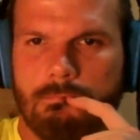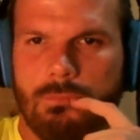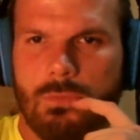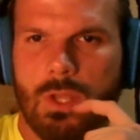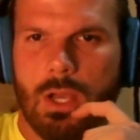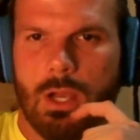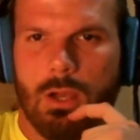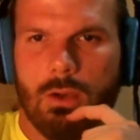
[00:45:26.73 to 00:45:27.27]

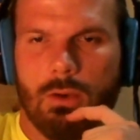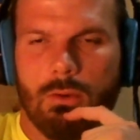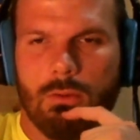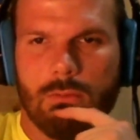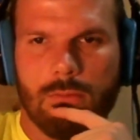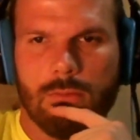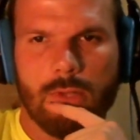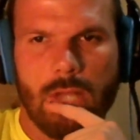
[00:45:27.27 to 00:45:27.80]

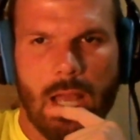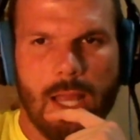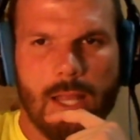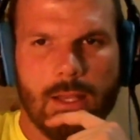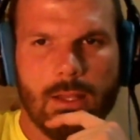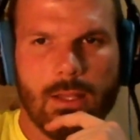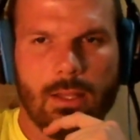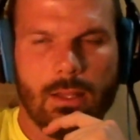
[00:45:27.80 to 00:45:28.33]
No,
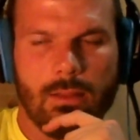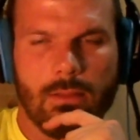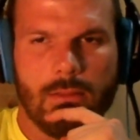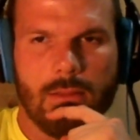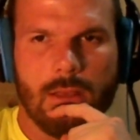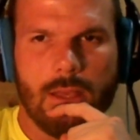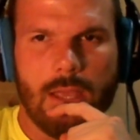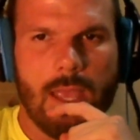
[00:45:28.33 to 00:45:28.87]
not
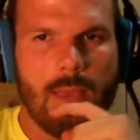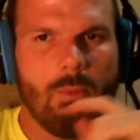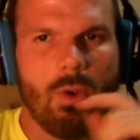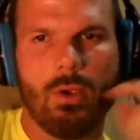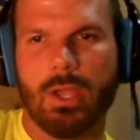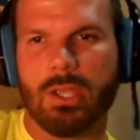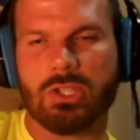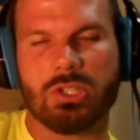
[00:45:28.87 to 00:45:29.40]
the
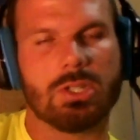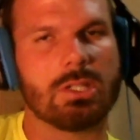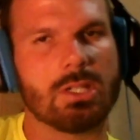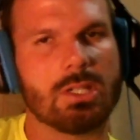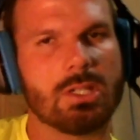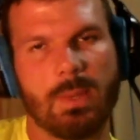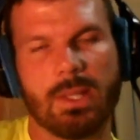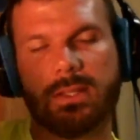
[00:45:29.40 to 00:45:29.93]
MRI is just
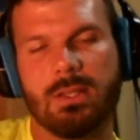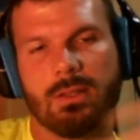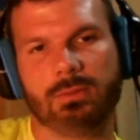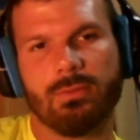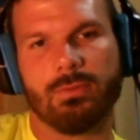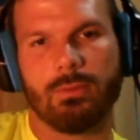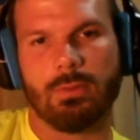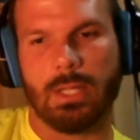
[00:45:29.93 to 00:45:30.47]
expensive.